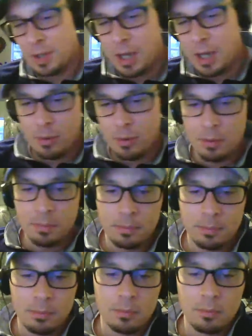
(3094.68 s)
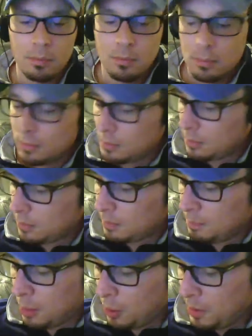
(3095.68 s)
the time are
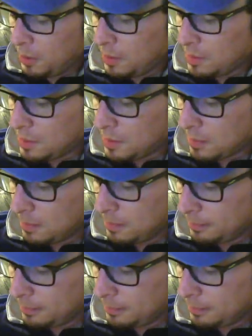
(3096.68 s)
pointless.